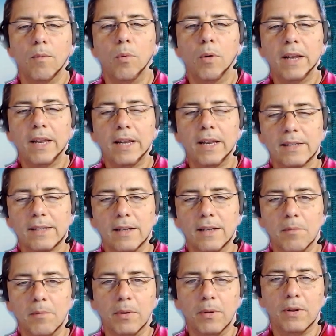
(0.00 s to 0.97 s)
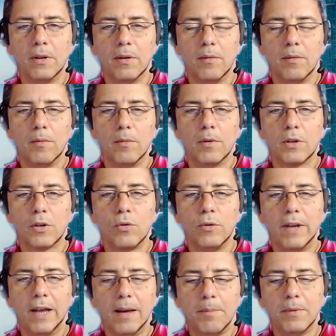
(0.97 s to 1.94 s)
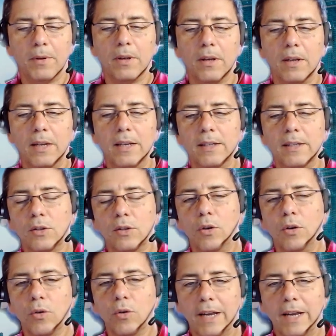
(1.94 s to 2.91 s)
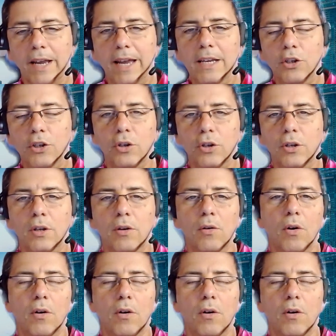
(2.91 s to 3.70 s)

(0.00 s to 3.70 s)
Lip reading: One example, what could happen is the location